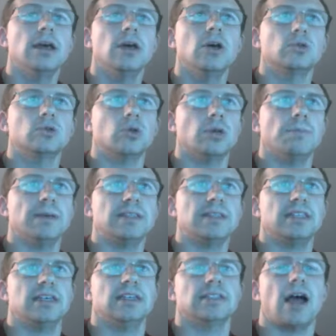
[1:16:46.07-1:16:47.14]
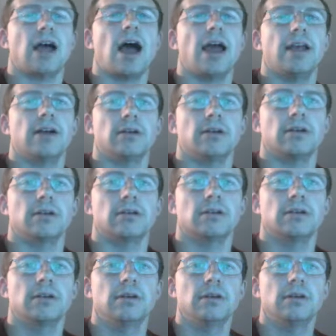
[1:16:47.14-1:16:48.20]
So he missed the entire
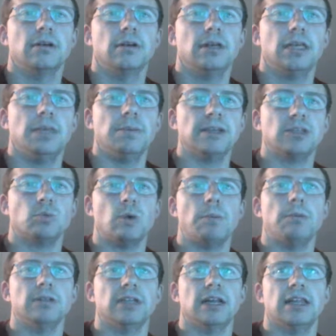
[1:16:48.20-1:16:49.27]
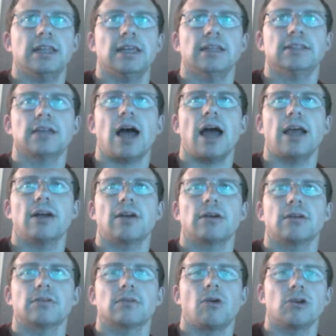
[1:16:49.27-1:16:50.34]
he missed Wimbledon in the
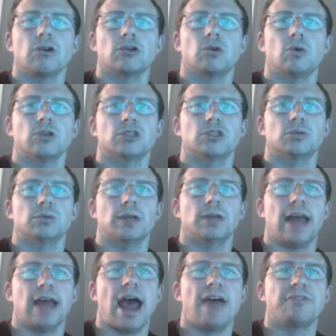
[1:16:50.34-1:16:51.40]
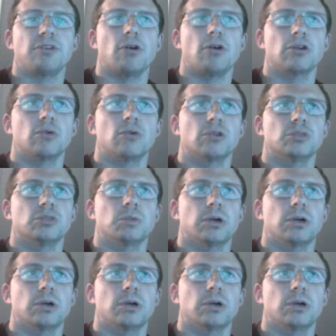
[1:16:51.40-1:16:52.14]
entire hard courts and half the hard courts. But